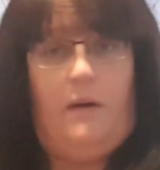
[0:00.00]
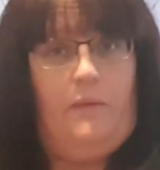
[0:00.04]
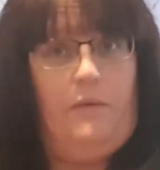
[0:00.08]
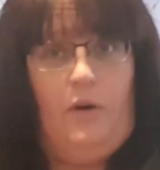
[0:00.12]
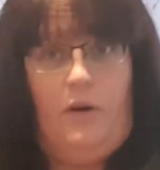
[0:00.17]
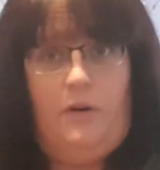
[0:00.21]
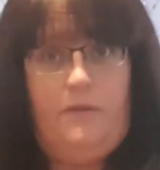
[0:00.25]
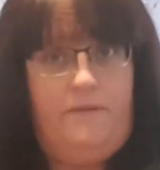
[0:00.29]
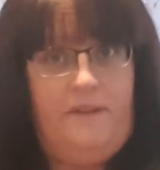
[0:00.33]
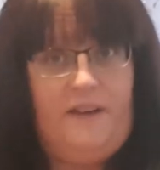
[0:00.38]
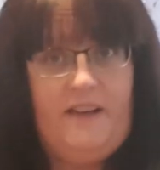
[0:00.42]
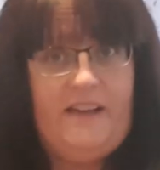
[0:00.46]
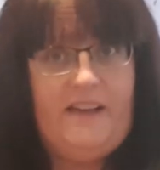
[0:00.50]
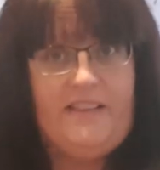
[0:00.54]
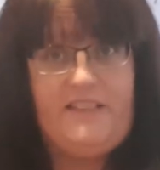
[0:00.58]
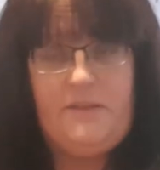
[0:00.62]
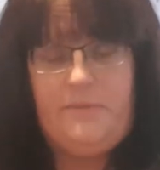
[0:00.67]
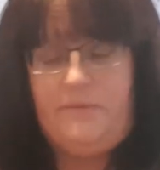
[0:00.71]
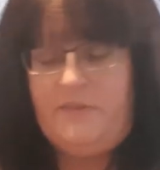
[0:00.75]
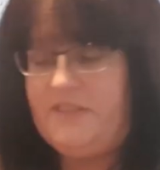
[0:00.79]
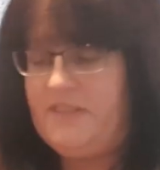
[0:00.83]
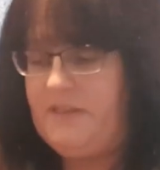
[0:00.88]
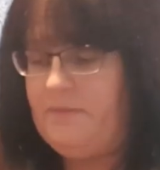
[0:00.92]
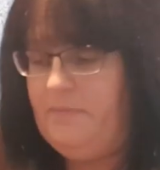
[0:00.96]
I'm not
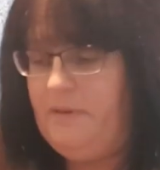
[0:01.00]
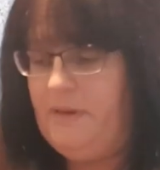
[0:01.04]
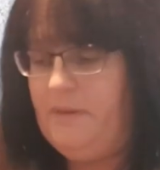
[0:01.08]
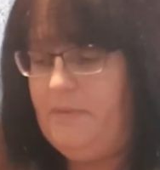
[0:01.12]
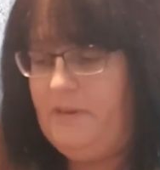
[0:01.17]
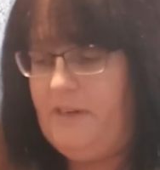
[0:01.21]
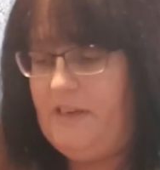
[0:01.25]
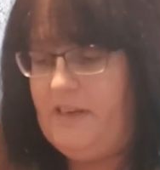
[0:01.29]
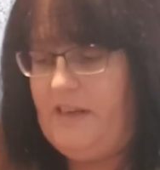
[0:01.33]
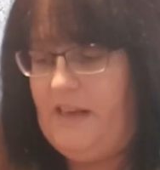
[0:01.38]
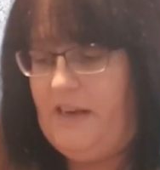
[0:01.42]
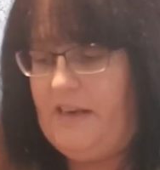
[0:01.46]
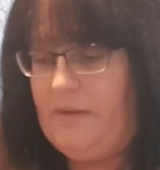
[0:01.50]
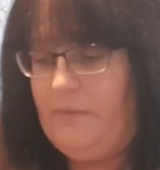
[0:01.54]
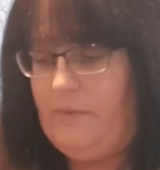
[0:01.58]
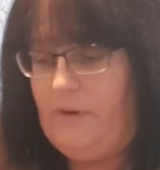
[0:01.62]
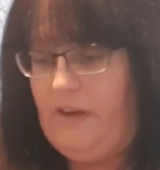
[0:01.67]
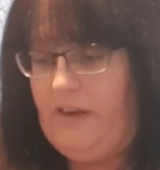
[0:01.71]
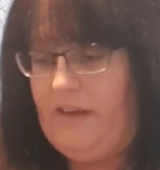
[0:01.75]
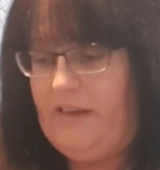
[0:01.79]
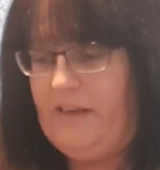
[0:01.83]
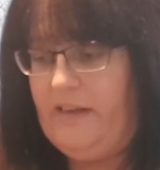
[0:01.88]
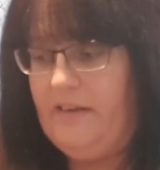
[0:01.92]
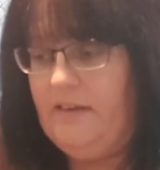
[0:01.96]
affiliated with Simply Be in any
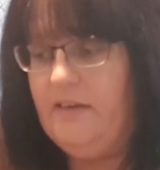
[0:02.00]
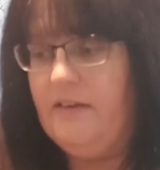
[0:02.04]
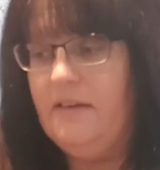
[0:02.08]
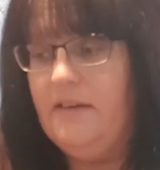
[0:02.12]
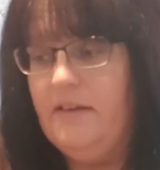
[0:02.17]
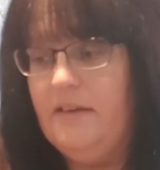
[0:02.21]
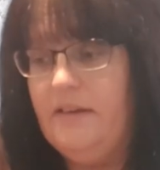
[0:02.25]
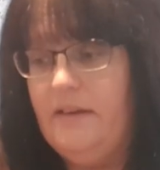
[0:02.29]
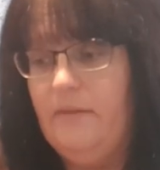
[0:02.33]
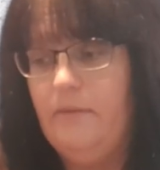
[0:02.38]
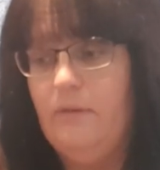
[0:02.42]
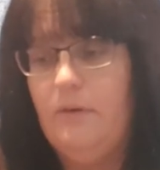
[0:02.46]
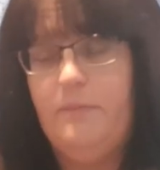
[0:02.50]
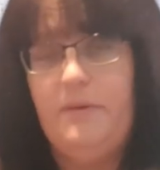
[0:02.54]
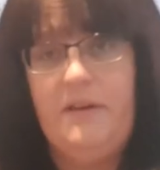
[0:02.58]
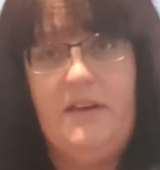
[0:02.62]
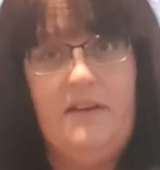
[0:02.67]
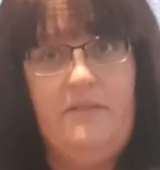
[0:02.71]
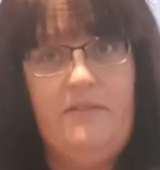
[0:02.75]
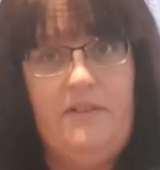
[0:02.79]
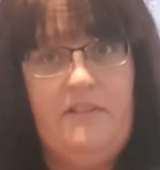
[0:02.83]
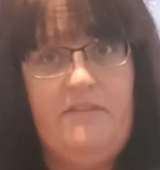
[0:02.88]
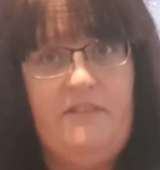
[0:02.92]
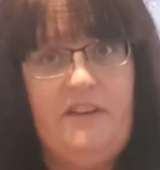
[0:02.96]
way. It will be
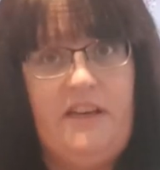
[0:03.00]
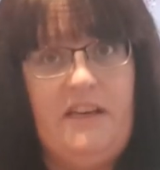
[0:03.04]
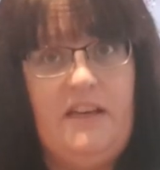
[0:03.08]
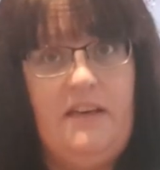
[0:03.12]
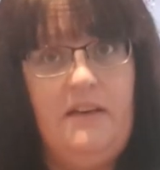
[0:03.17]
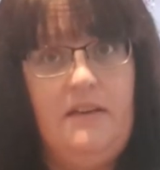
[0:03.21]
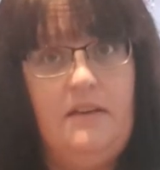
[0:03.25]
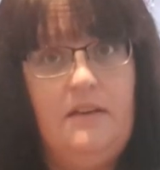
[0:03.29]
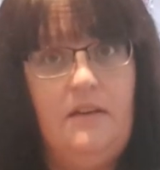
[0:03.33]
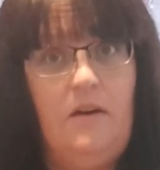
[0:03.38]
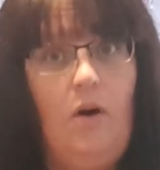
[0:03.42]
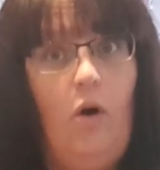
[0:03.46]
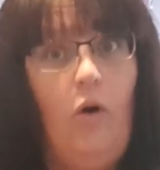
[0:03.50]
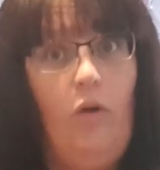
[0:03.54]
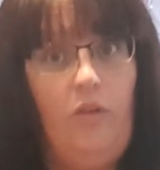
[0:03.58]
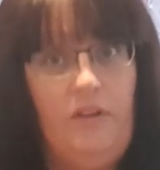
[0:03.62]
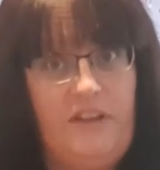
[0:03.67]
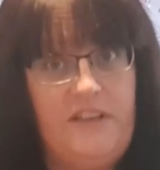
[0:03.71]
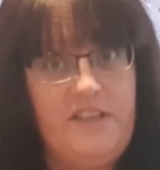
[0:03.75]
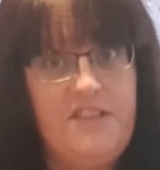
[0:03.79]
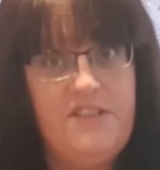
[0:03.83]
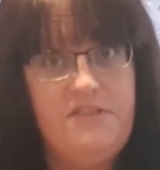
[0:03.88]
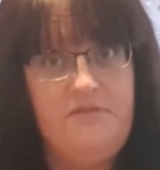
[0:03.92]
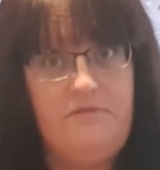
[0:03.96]
a very
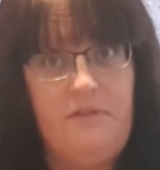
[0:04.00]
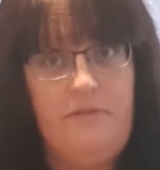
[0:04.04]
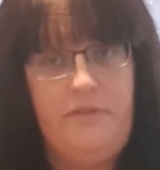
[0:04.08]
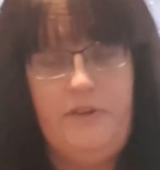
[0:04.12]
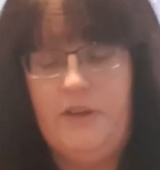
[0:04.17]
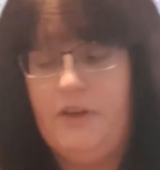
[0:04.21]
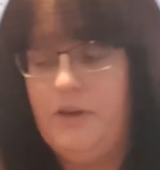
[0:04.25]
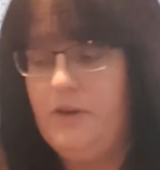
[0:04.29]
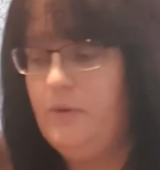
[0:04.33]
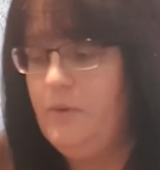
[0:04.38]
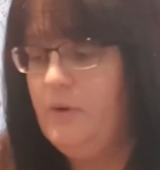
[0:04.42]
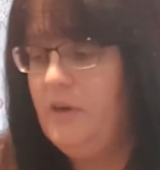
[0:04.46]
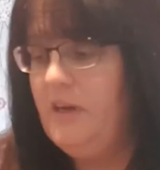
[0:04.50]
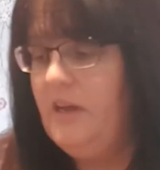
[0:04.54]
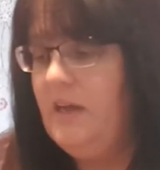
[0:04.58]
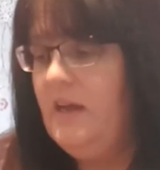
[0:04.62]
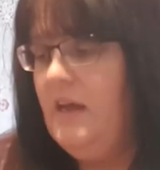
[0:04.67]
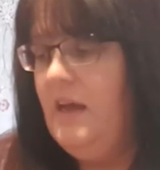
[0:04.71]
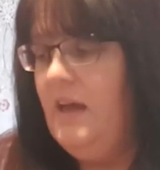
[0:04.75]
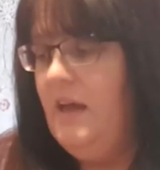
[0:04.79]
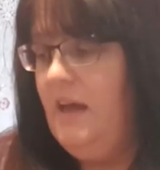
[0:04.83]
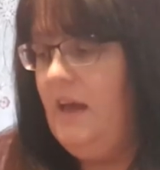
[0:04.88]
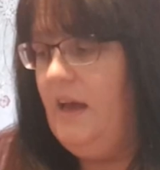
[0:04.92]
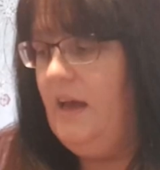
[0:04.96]
honest review
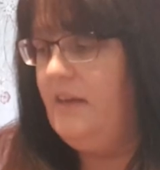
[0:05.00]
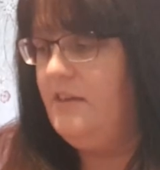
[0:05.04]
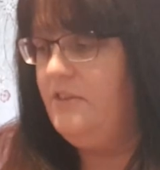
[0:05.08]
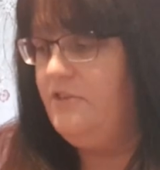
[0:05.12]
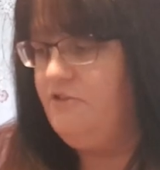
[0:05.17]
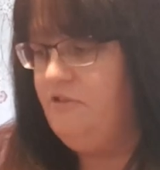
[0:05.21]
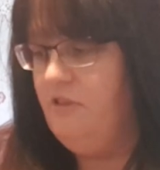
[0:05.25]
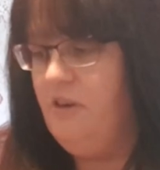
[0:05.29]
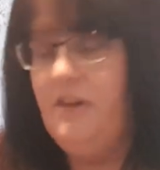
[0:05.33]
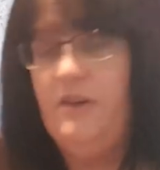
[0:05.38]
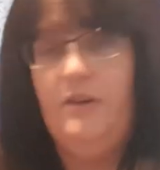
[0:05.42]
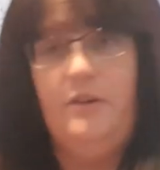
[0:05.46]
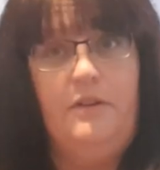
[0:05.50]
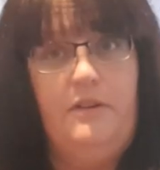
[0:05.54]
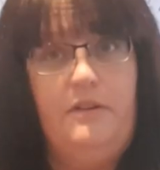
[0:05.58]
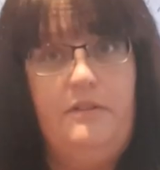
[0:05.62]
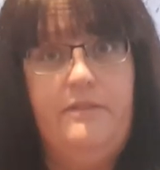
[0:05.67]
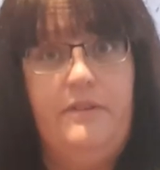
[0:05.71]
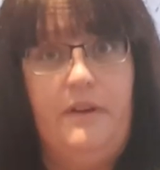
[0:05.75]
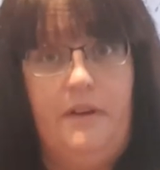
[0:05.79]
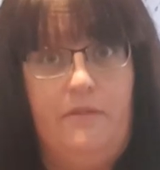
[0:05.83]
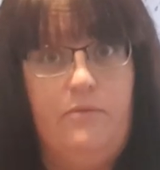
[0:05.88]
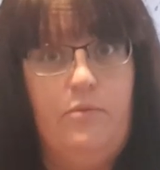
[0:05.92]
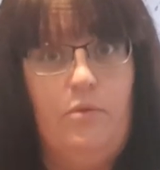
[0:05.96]
and try on
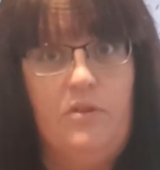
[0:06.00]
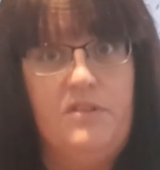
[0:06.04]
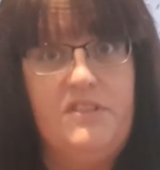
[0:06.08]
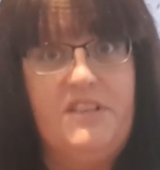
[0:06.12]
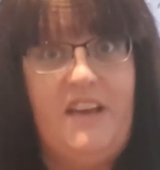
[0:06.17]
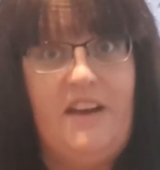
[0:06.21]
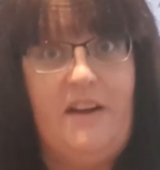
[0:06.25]
of what's